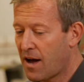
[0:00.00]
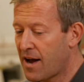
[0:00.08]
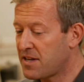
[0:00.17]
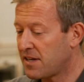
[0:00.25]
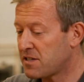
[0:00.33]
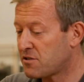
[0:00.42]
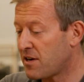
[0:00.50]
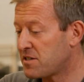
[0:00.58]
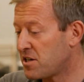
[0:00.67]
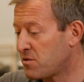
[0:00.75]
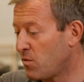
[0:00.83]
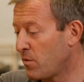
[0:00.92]
I think it's a
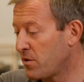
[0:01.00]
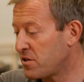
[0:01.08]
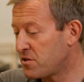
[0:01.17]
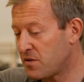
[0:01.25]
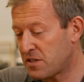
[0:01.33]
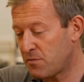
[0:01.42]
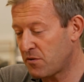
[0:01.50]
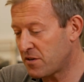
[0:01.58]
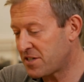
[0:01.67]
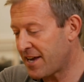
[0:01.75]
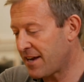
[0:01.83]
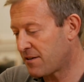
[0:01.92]
transition. What we want to do is we want
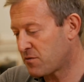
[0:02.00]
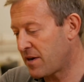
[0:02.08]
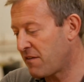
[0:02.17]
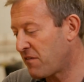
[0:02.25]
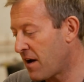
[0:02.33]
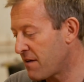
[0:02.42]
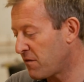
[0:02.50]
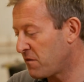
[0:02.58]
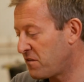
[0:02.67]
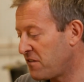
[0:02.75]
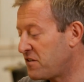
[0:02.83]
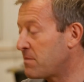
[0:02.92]
to take 25 or
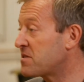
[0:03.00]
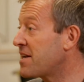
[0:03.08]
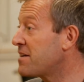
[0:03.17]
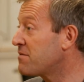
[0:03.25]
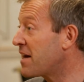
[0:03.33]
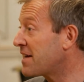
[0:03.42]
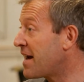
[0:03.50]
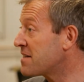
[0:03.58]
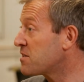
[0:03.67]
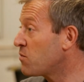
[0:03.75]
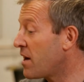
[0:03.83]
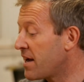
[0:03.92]
50% of their
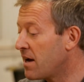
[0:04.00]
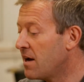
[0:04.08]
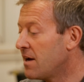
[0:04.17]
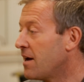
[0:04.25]
gas away,